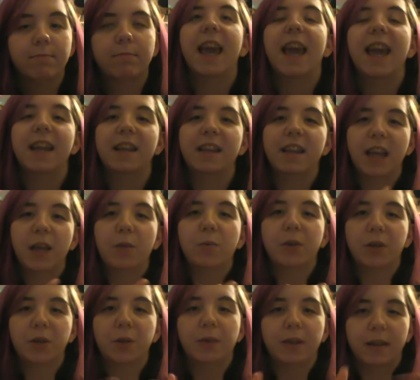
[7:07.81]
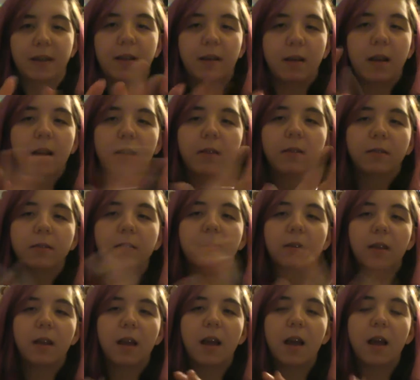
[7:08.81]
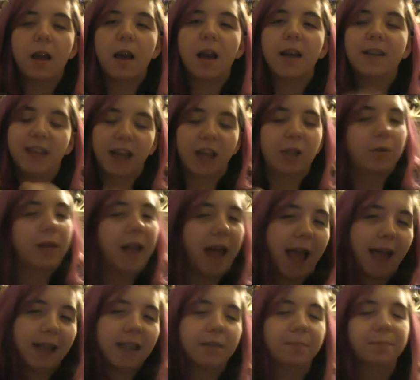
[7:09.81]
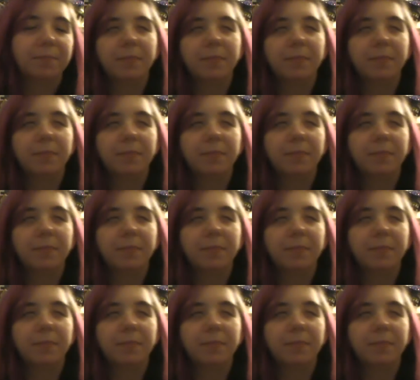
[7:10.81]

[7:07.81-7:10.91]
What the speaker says: and they were doing a sexual act.